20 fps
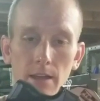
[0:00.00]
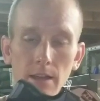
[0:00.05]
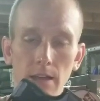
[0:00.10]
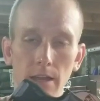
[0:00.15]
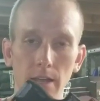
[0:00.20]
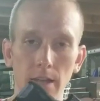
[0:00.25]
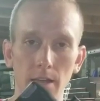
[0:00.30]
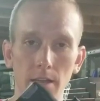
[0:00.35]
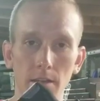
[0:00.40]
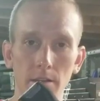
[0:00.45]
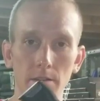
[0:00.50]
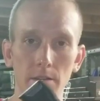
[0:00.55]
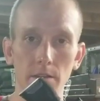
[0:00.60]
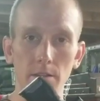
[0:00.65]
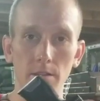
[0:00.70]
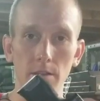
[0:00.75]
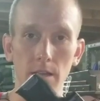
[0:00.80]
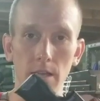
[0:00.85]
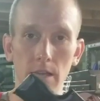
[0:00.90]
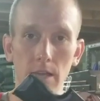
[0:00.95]
and
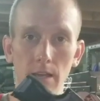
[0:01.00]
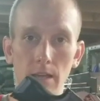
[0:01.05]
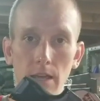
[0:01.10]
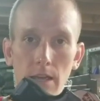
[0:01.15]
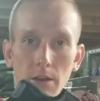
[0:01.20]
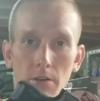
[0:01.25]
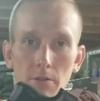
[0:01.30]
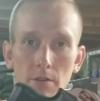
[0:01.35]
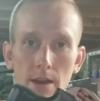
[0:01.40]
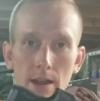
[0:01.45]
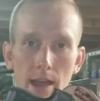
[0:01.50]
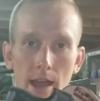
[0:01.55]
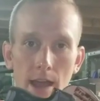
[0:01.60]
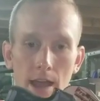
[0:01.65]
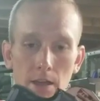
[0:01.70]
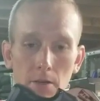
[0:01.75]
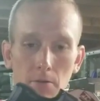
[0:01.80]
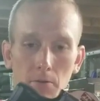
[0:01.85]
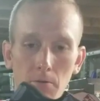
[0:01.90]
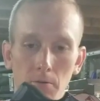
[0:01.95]
the carry
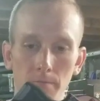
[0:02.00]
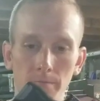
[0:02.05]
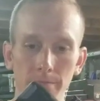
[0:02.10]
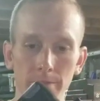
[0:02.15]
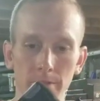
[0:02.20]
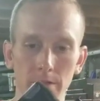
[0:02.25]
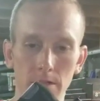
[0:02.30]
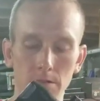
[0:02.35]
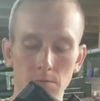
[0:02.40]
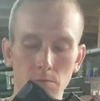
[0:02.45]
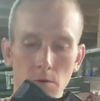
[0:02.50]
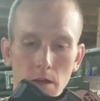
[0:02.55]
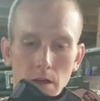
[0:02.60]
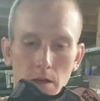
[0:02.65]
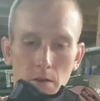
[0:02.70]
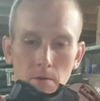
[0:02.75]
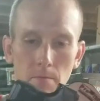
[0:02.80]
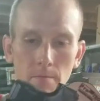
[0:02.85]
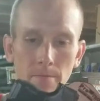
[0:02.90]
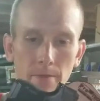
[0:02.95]
angle as
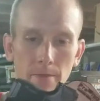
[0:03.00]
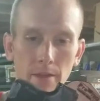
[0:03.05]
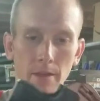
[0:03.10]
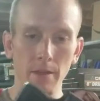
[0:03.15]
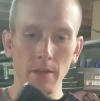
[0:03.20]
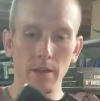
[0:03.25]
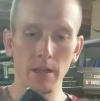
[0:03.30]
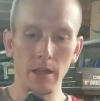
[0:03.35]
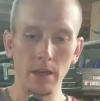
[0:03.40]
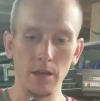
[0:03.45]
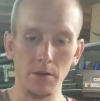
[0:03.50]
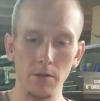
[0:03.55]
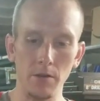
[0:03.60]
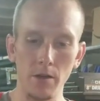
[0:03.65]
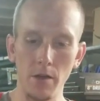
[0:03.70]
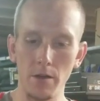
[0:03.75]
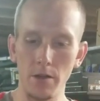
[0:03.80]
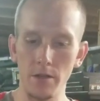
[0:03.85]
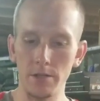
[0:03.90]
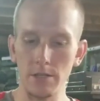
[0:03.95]
well. And you
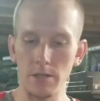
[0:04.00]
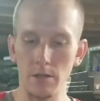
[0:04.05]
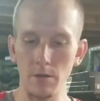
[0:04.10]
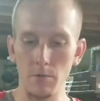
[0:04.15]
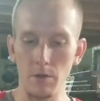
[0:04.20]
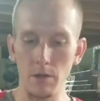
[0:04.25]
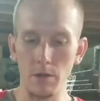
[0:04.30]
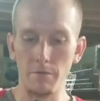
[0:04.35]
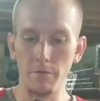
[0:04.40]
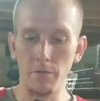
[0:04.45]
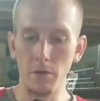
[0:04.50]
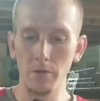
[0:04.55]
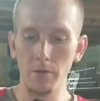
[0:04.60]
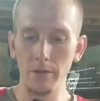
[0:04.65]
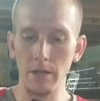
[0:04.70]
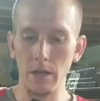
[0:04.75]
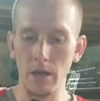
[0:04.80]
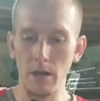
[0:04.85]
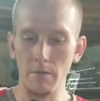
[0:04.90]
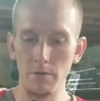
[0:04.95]
notice it
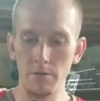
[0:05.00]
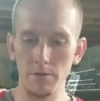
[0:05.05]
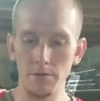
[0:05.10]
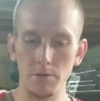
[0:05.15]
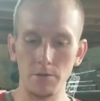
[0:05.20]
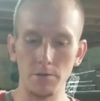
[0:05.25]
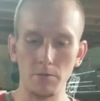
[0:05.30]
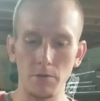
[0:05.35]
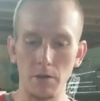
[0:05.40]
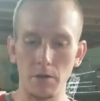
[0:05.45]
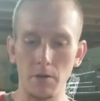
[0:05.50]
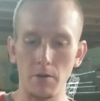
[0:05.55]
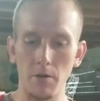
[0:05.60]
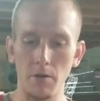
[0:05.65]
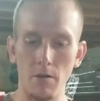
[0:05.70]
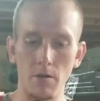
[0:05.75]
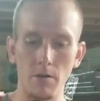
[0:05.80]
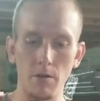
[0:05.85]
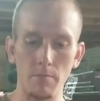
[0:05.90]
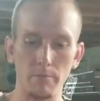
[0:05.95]
fully covers the trigger
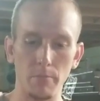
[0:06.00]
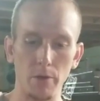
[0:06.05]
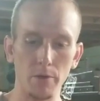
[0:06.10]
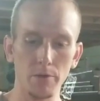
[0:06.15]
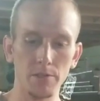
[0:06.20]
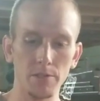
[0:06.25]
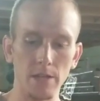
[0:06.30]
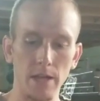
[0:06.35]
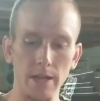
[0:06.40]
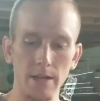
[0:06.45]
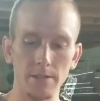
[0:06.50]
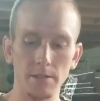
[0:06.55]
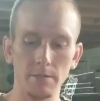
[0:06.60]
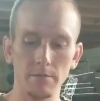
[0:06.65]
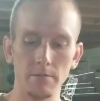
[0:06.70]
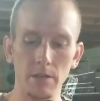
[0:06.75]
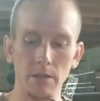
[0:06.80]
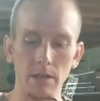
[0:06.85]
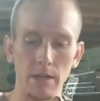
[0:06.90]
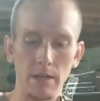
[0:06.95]
guard on both sides
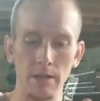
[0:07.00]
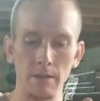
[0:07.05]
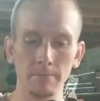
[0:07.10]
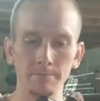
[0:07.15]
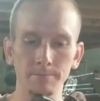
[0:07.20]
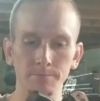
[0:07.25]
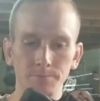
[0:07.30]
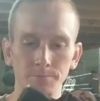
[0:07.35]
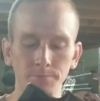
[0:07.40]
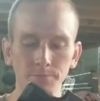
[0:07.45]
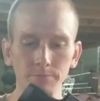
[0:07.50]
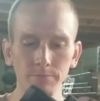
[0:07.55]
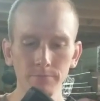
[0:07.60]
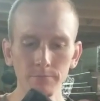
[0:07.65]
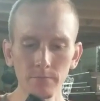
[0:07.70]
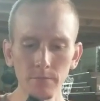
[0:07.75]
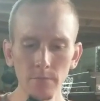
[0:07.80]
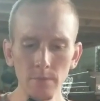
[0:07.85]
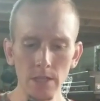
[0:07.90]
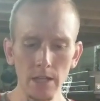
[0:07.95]
of the gun,
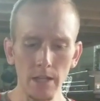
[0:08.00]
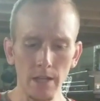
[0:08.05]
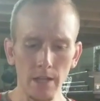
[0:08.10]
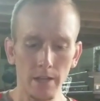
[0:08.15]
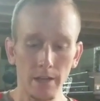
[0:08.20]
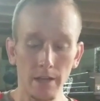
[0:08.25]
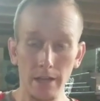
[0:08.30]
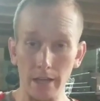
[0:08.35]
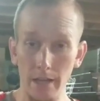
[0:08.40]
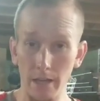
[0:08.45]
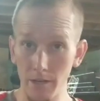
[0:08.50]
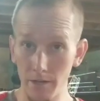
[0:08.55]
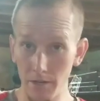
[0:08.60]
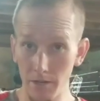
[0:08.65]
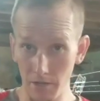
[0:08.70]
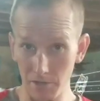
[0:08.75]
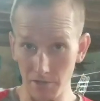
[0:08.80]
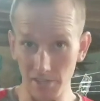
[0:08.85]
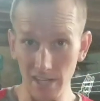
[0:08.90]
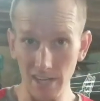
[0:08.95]

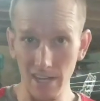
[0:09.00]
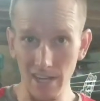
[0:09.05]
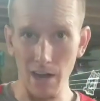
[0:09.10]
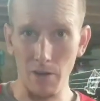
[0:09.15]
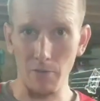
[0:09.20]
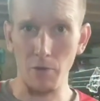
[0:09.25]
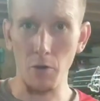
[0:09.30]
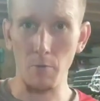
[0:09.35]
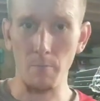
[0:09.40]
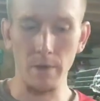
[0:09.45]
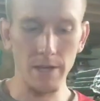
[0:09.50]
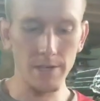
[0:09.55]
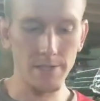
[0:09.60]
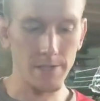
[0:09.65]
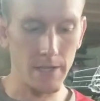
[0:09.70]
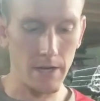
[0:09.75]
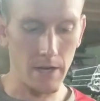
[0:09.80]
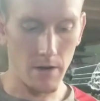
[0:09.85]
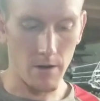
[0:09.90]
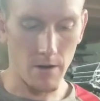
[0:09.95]
and you see how
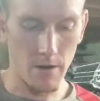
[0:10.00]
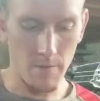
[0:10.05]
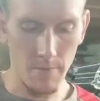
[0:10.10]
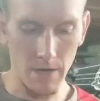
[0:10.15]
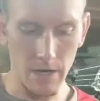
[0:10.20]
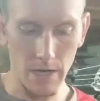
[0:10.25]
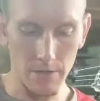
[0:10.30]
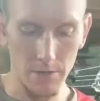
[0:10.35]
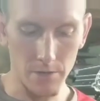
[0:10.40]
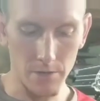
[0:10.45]
robust they are. I mean, I